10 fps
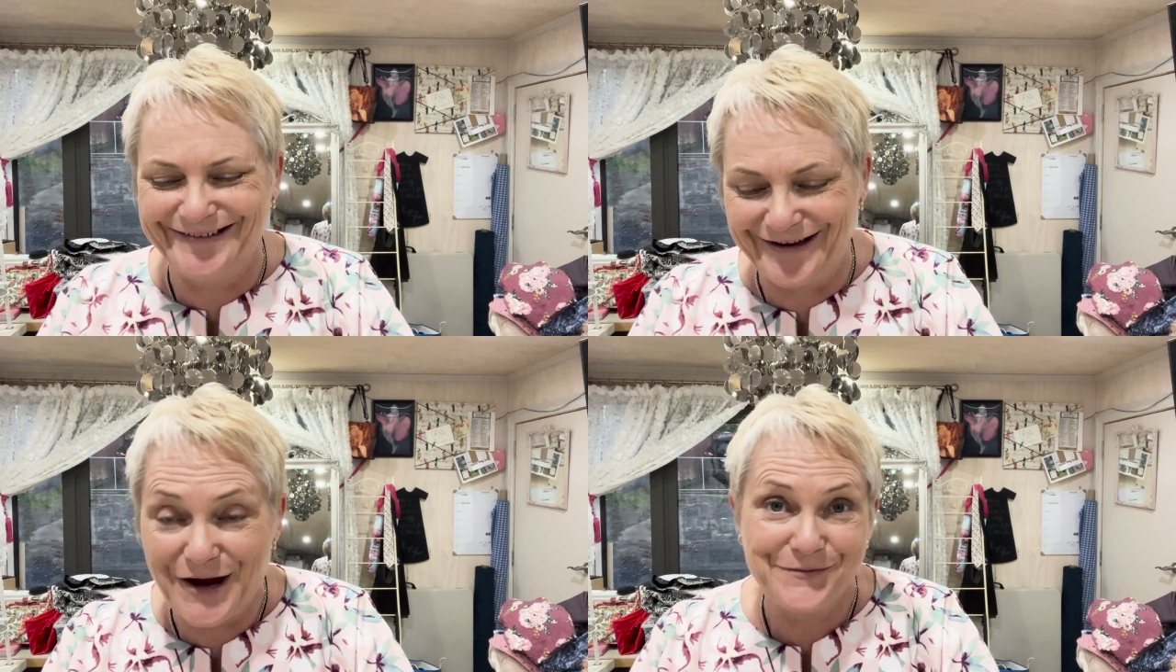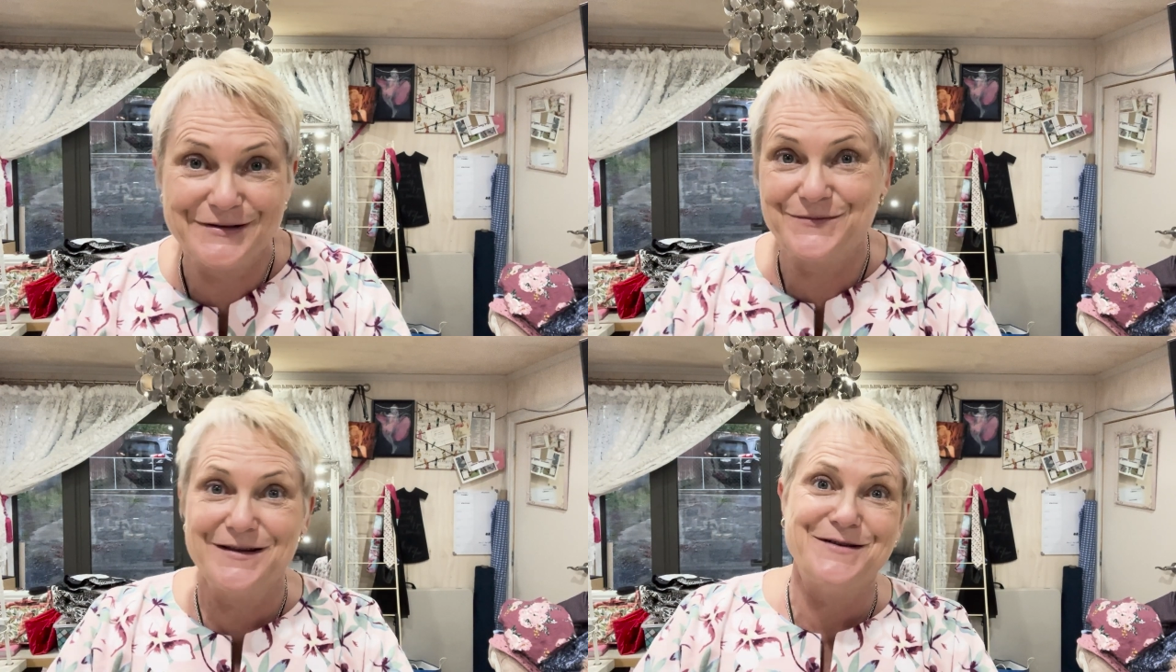I
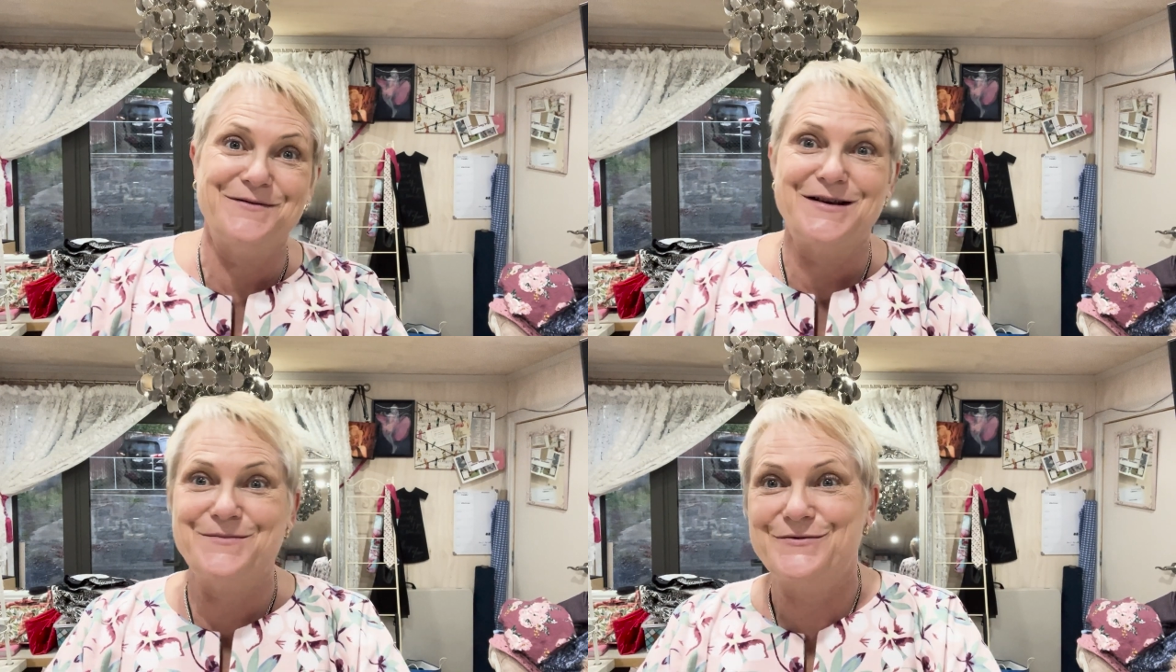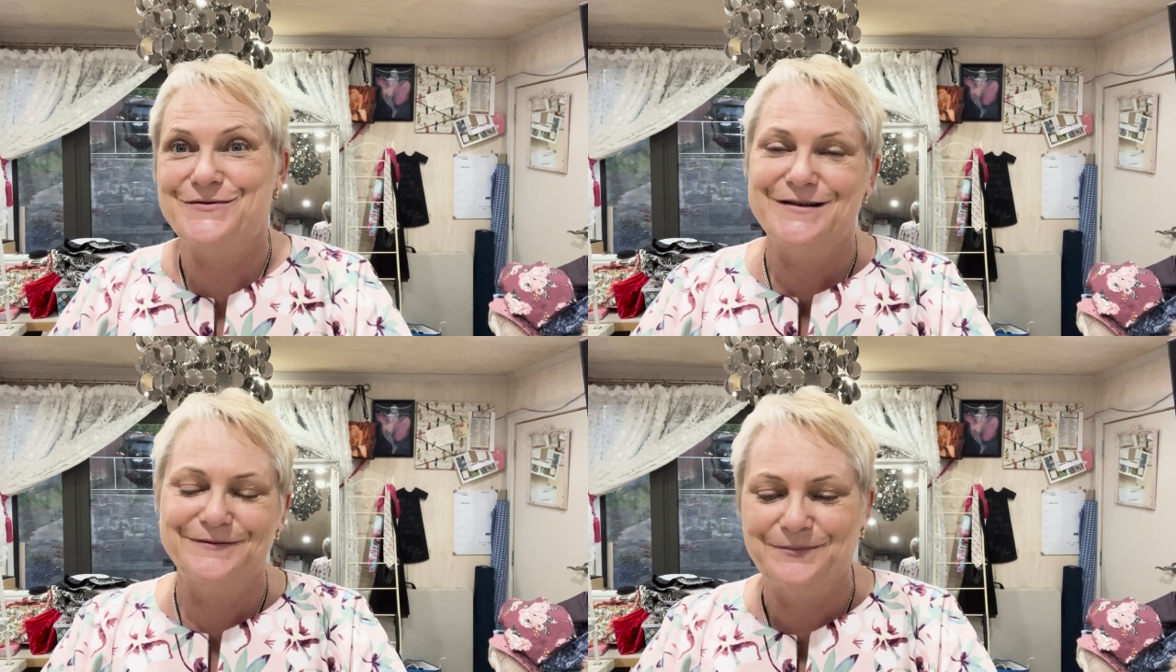was with her when I bought
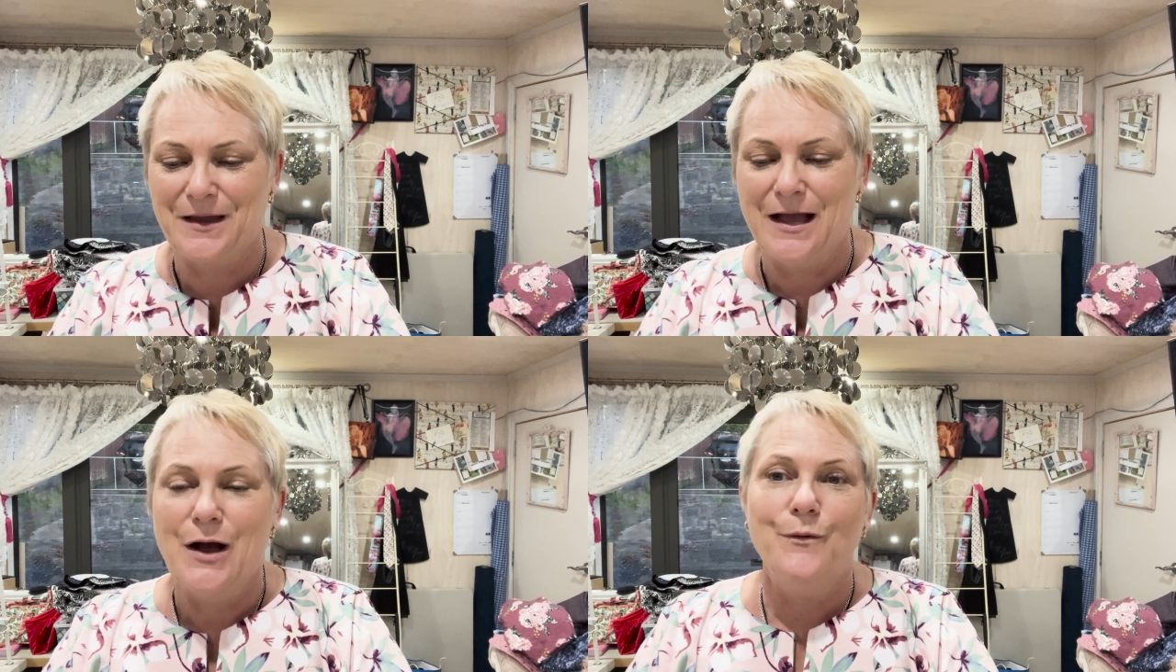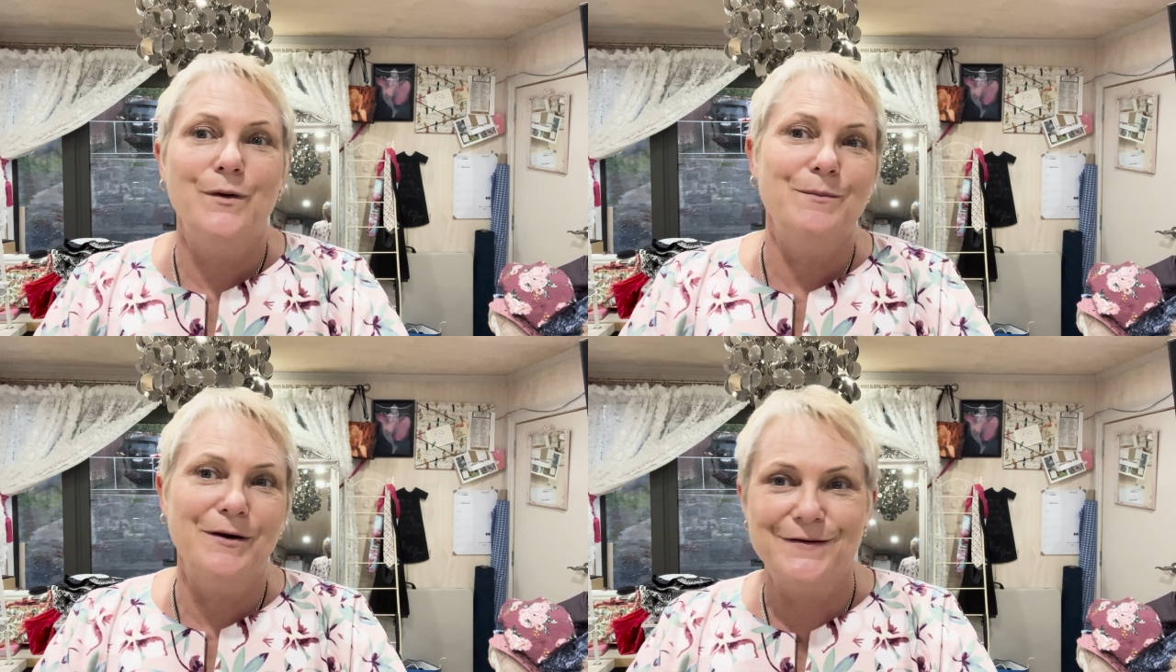it.
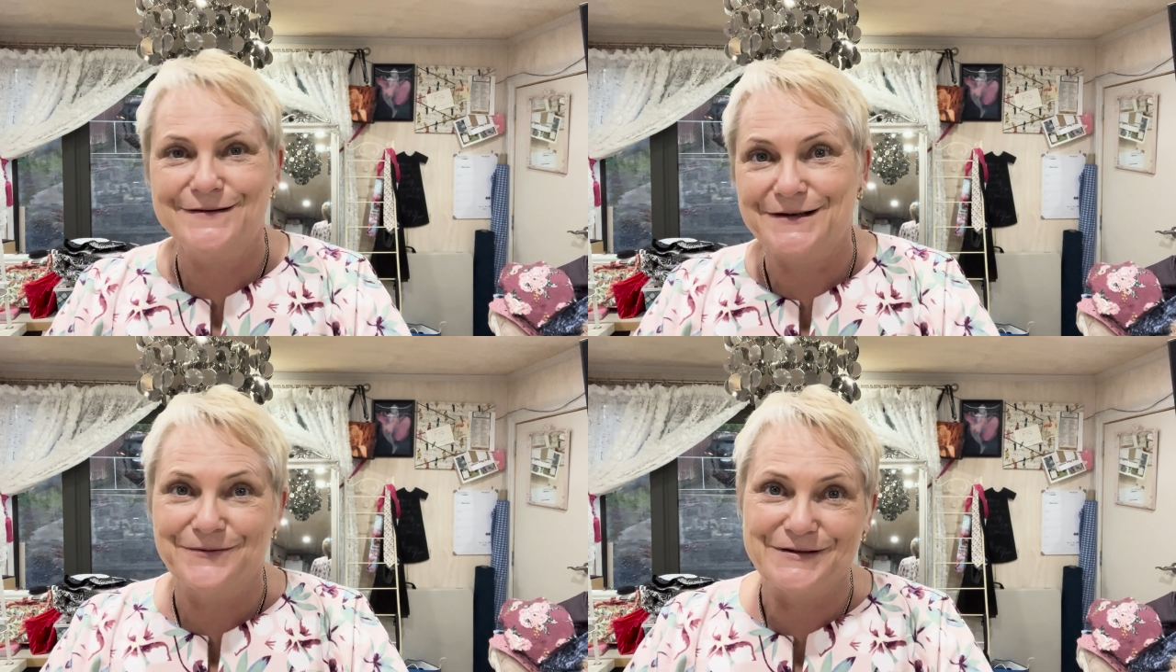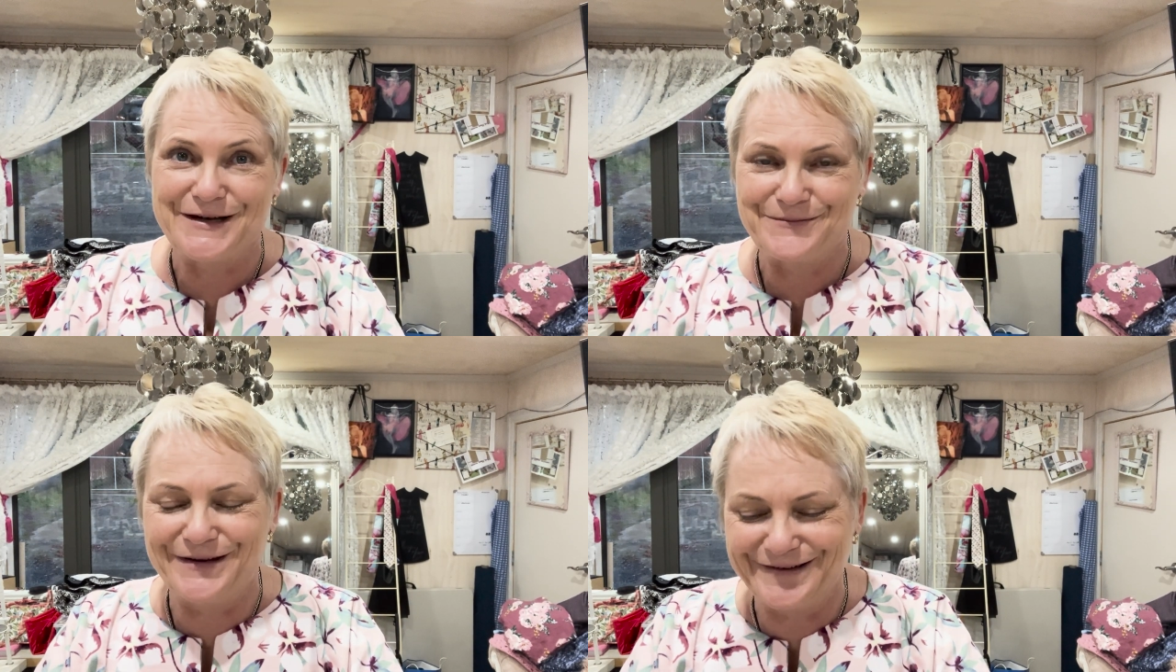We both stuffed up.